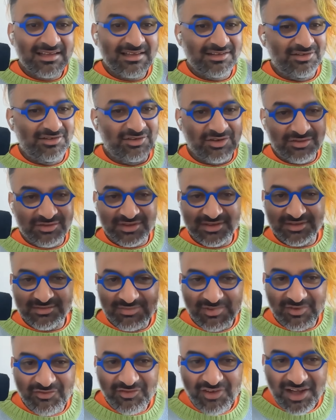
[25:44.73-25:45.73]

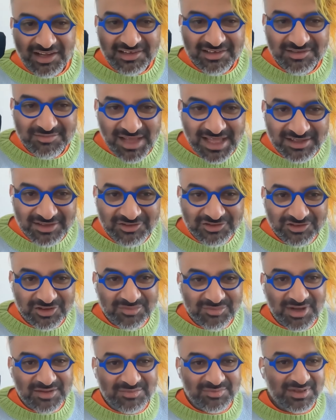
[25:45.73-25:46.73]
The fund manager
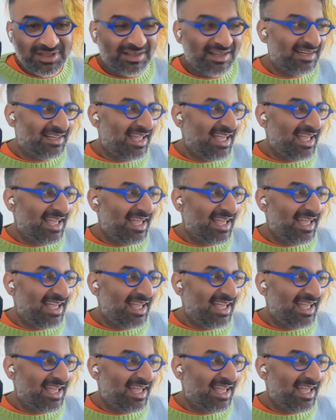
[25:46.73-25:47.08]
might be like,